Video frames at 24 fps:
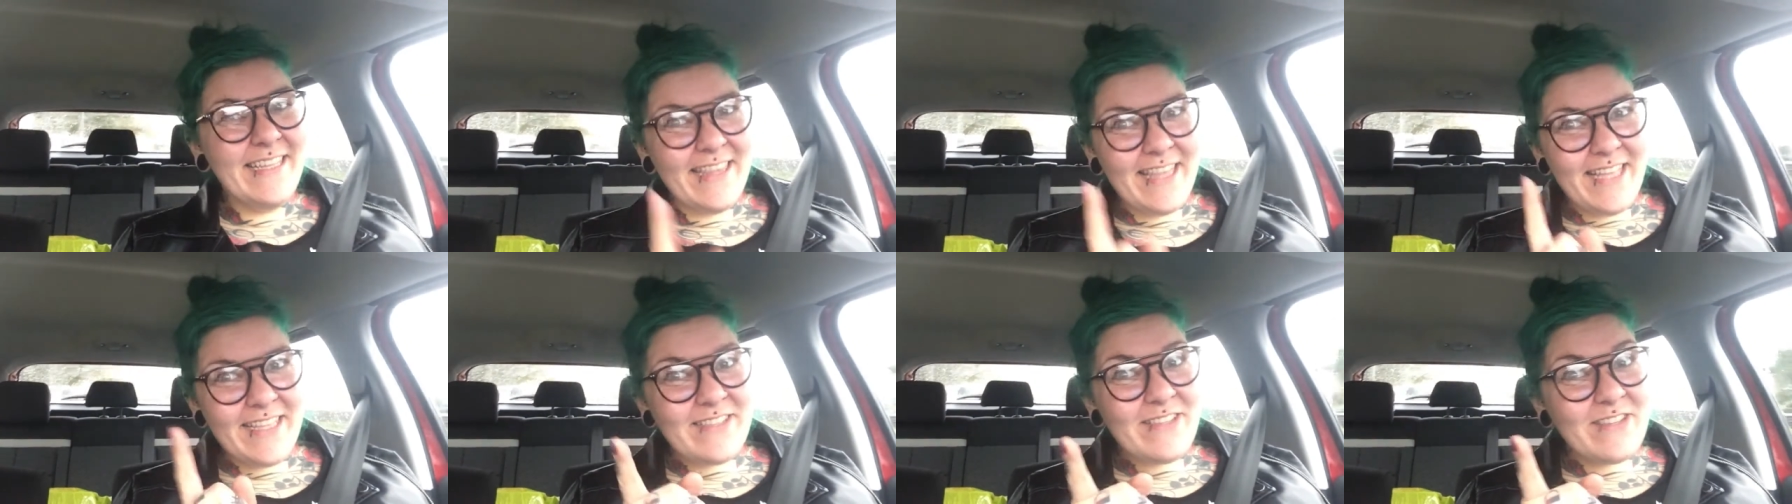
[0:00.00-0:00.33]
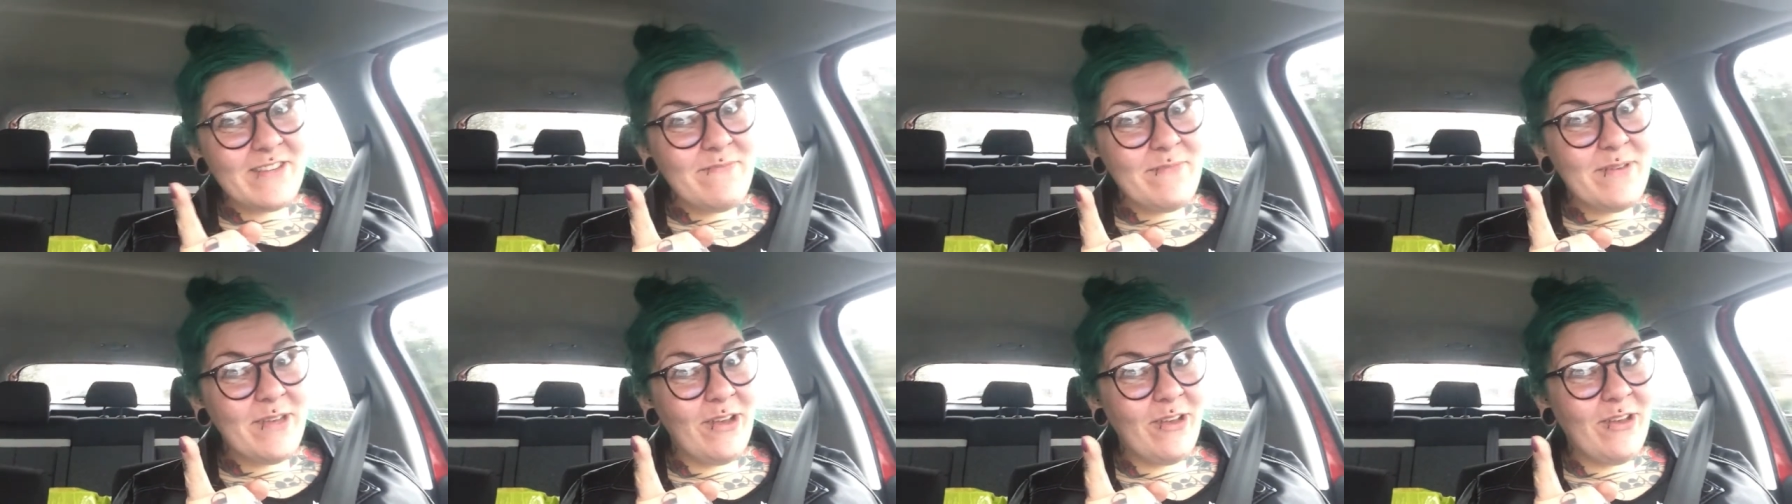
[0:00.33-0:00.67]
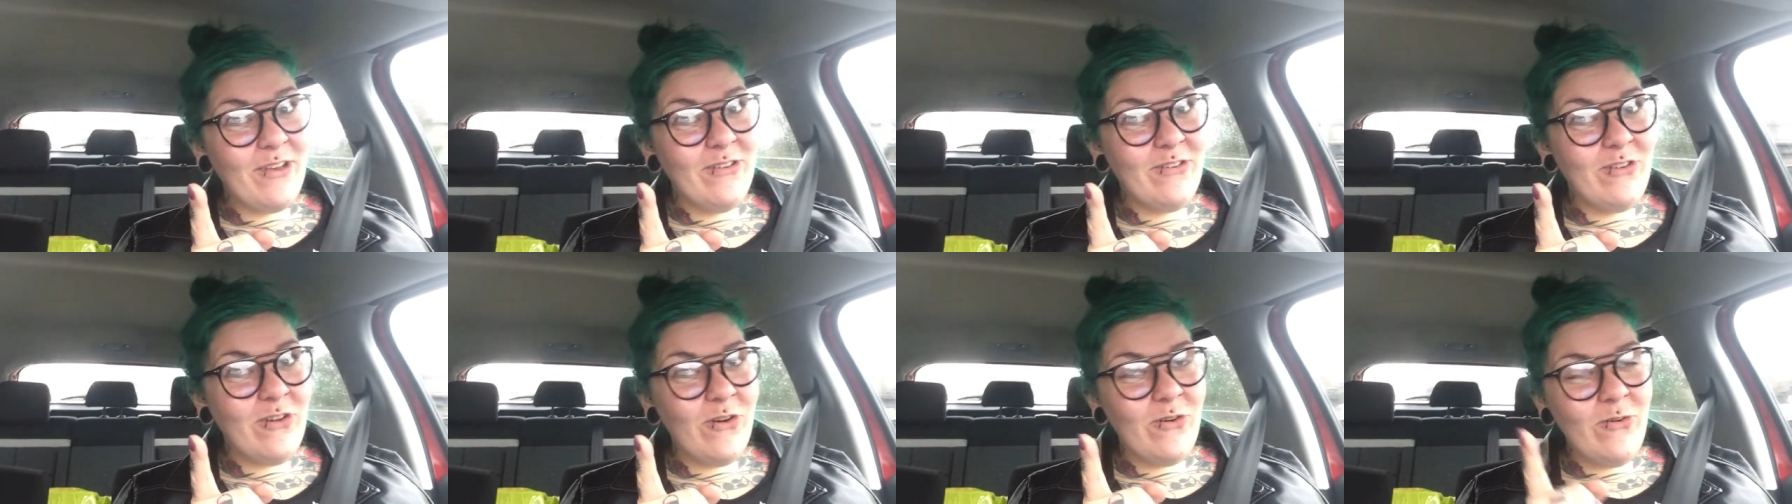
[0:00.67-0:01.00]
That's gonna be a
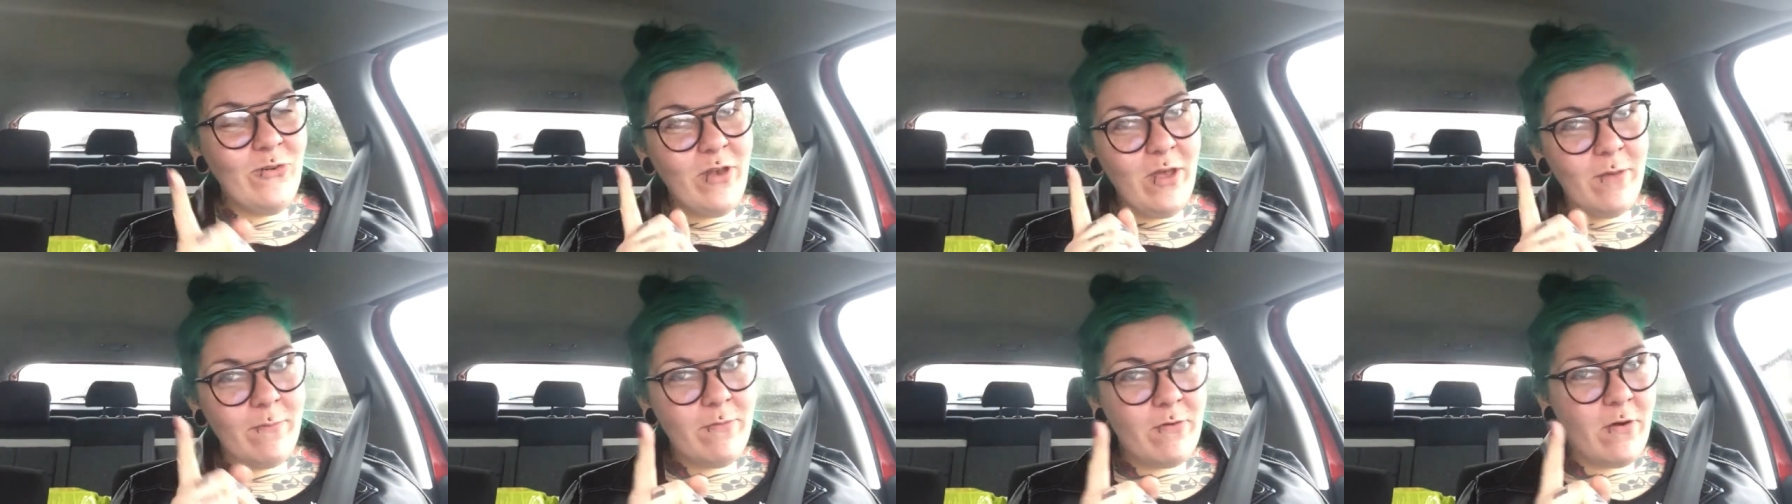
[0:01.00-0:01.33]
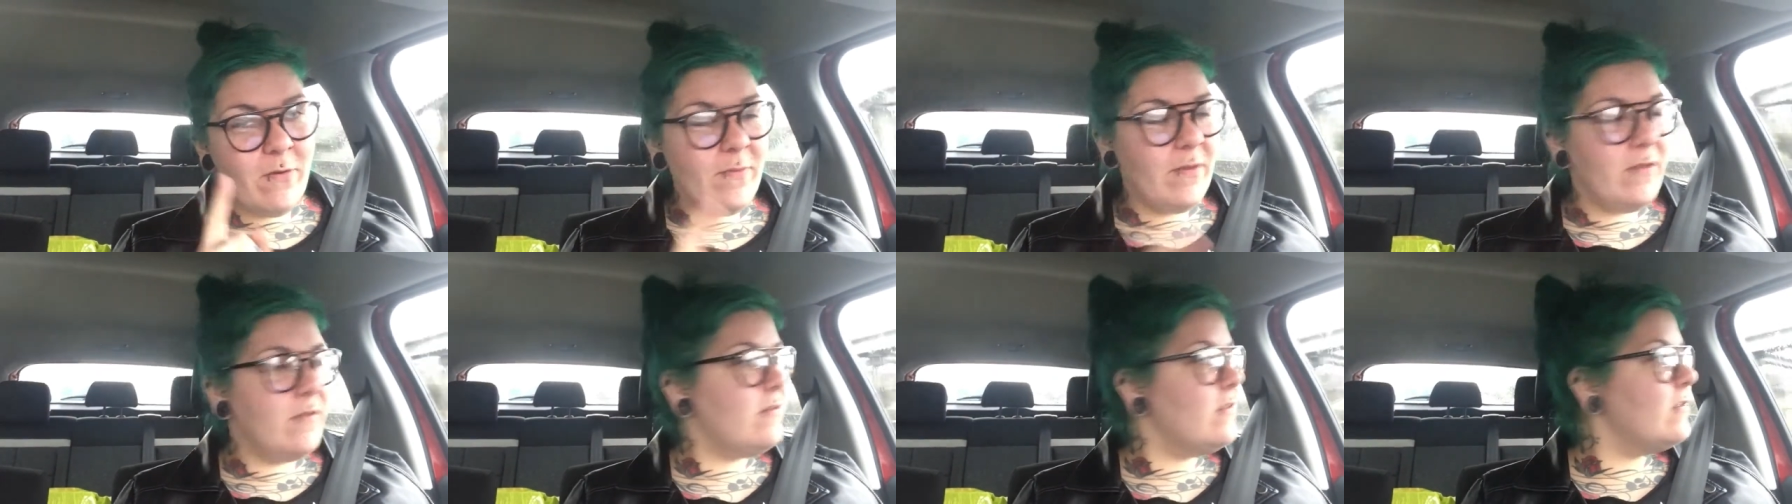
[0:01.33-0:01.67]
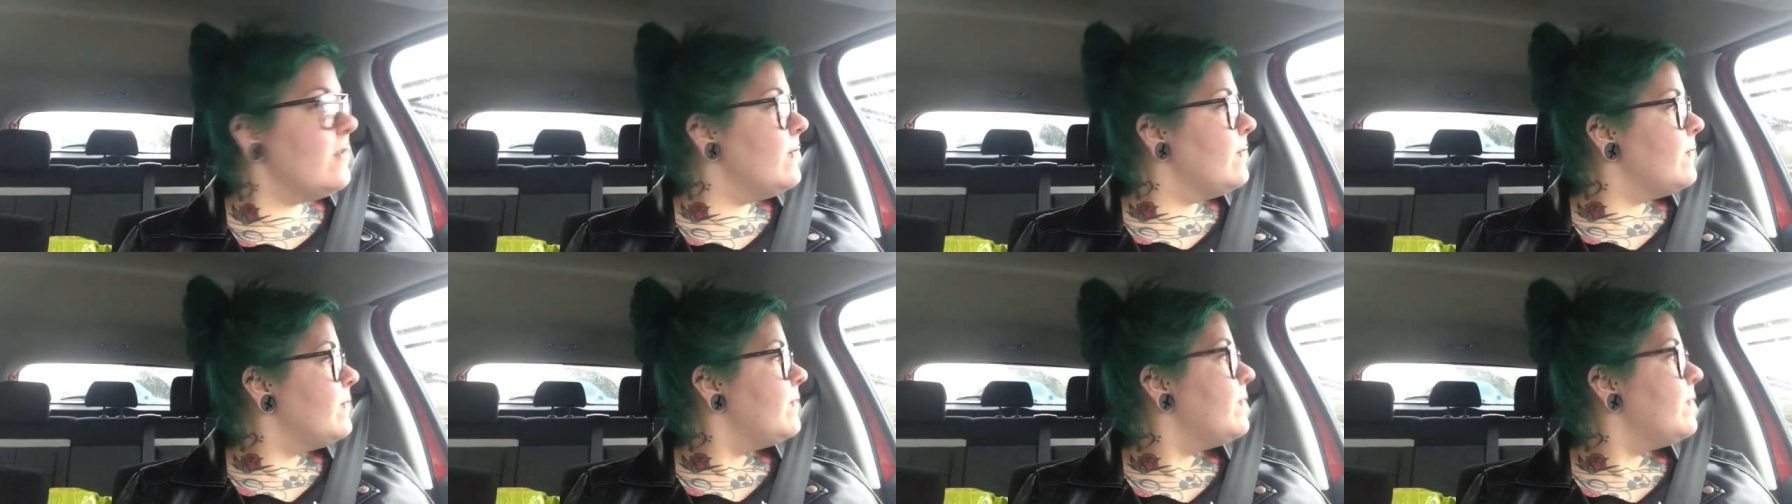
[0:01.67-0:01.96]
good haul, I promise.